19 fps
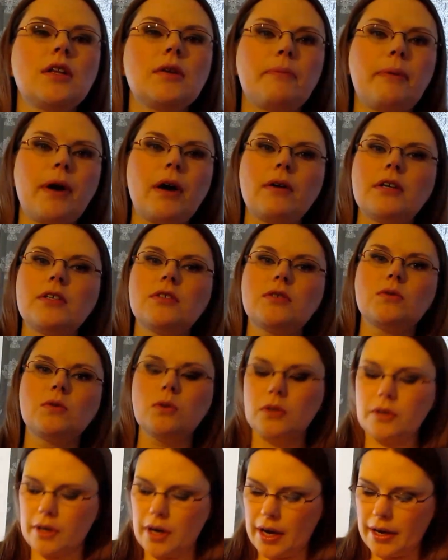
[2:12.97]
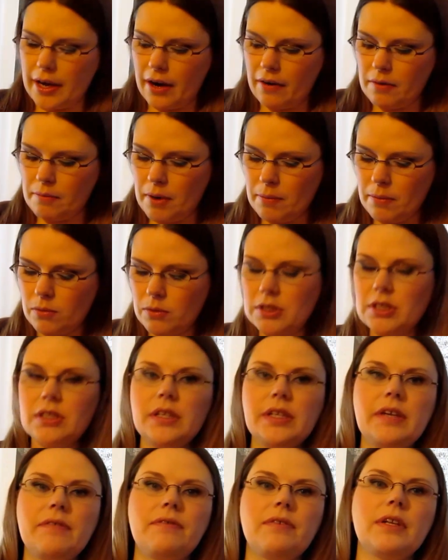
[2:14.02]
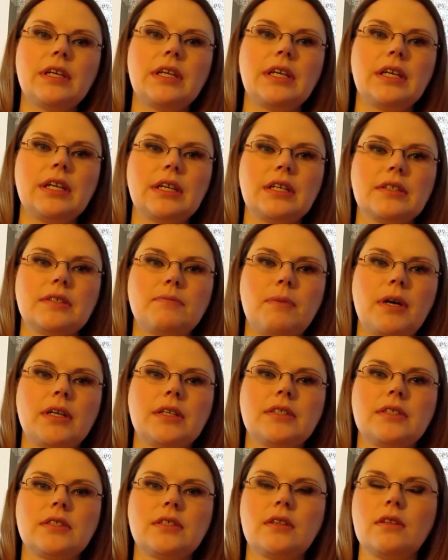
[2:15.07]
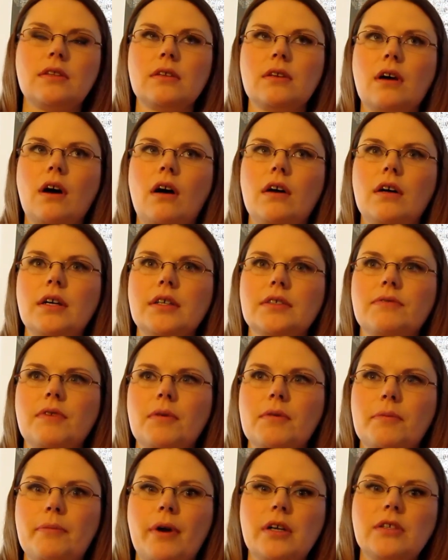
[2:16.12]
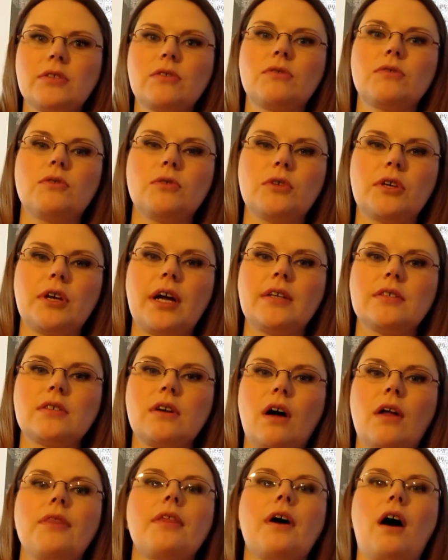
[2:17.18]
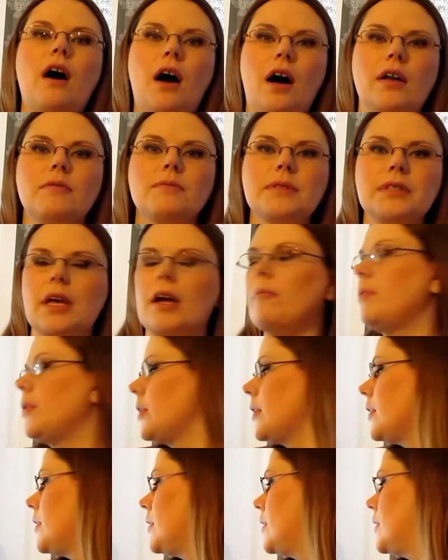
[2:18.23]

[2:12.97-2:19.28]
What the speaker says: Prairie Schooler. I can't remember which leaflet it is, but it's from the Prairie Schooler, and it's called the Autumn Sampler.